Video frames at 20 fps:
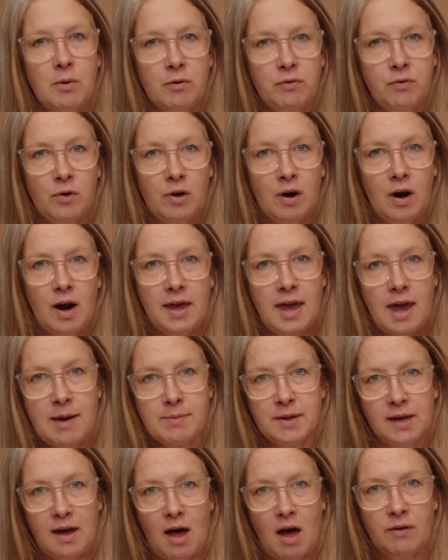before I came
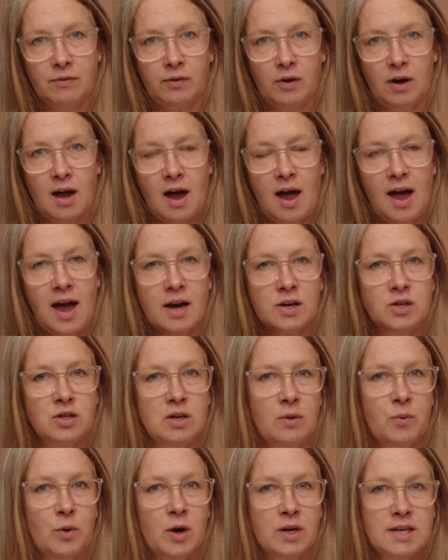to Calvary, I
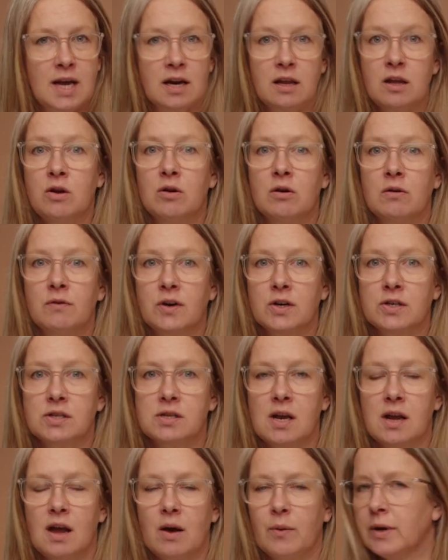actually worked at a
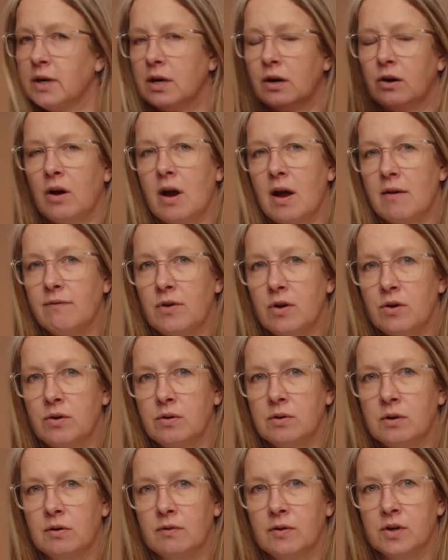university. I worked at Grandview
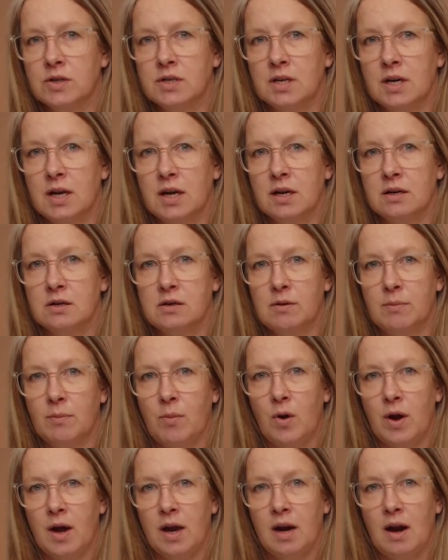University in Des
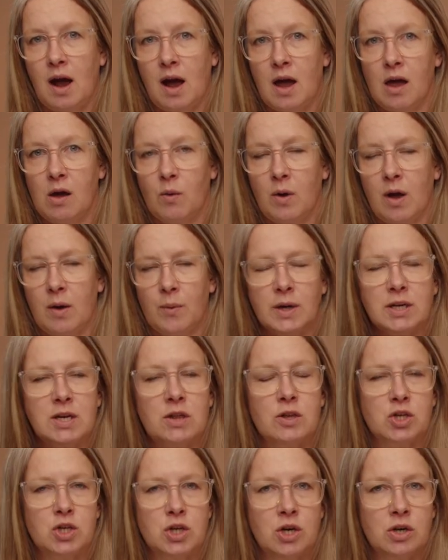Moines, Iowa. I worked at
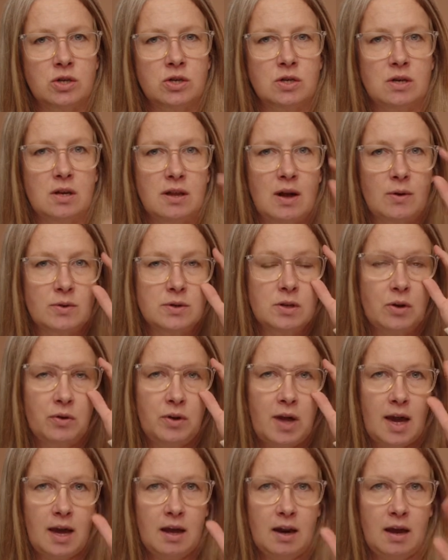the church that was
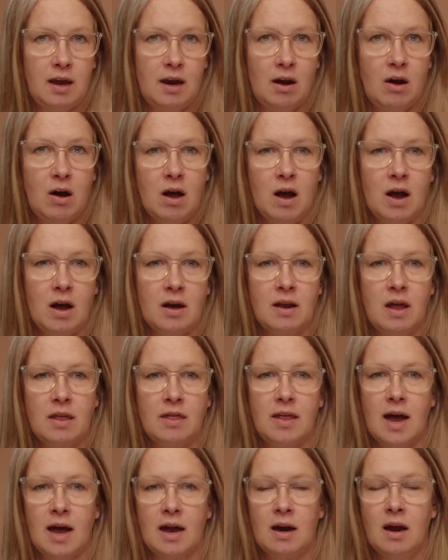located on
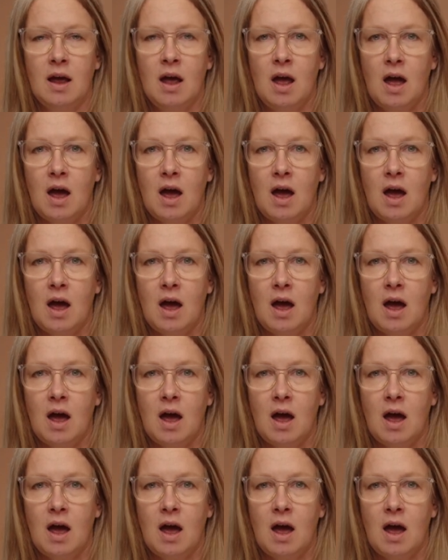that